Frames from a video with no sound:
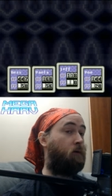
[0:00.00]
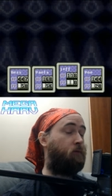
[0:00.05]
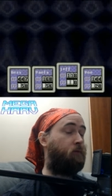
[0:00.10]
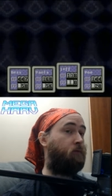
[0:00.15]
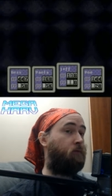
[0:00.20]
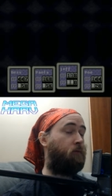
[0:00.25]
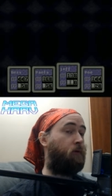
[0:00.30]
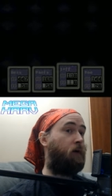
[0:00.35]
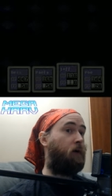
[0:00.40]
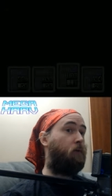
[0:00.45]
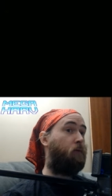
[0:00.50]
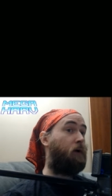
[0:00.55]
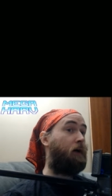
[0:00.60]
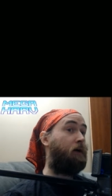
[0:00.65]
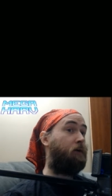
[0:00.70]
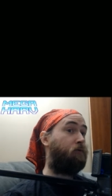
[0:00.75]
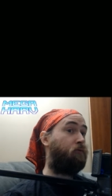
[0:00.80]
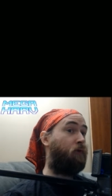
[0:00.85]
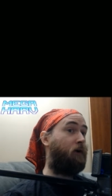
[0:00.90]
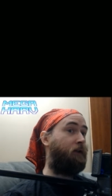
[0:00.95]
R
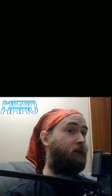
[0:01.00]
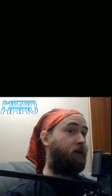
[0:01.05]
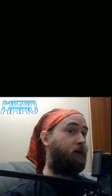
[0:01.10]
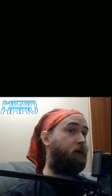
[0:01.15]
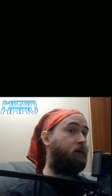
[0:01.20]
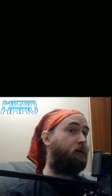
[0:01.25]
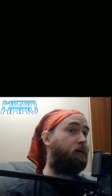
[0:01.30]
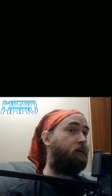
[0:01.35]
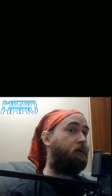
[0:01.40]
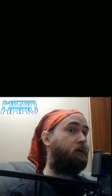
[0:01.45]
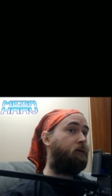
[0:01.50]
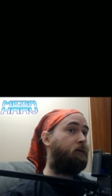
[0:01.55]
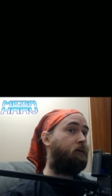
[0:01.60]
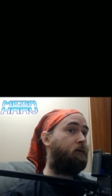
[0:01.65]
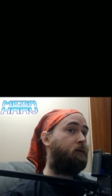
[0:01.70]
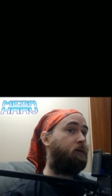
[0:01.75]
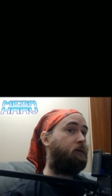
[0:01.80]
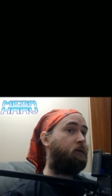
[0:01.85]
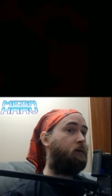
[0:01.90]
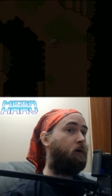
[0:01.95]
what? Really?
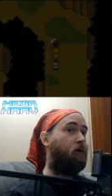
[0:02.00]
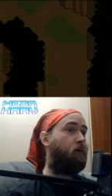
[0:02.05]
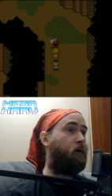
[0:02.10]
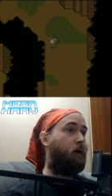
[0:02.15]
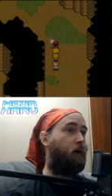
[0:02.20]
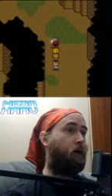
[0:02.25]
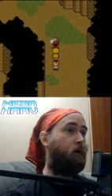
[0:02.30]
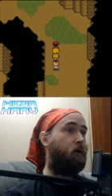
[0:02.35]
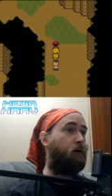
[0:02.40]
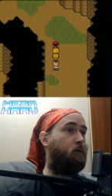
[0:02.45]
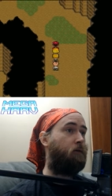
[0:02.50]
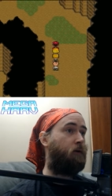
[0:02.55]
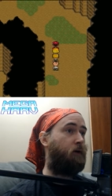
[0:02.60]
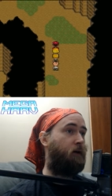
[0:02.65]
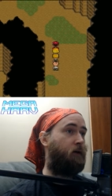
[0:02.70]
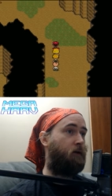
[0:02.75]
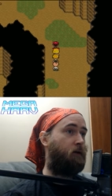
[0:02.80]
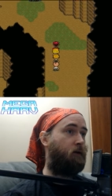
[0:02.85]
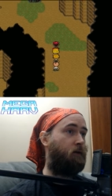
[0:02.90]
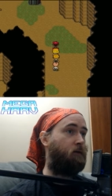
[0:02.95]
Okay.
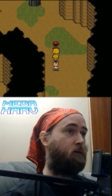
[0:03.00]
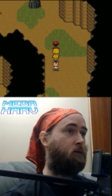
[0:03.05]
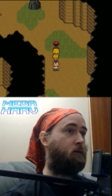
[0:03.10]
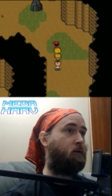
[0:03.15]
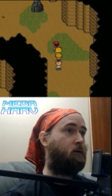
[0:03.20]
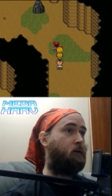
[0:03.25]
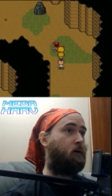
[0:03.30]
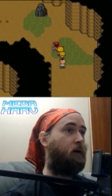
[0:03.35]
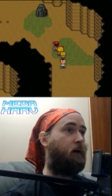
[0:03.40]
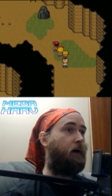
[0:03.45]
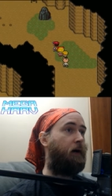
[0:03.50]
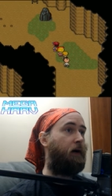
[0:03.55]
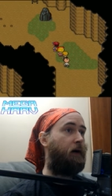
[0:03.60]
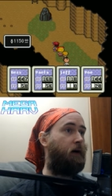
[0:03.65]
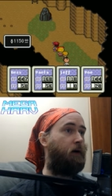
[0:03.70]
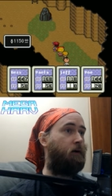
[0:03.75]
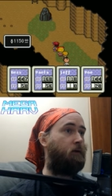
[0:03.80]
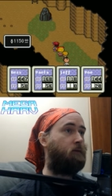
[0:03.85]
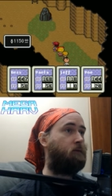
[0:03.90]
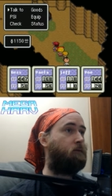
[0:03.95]
Well, uh,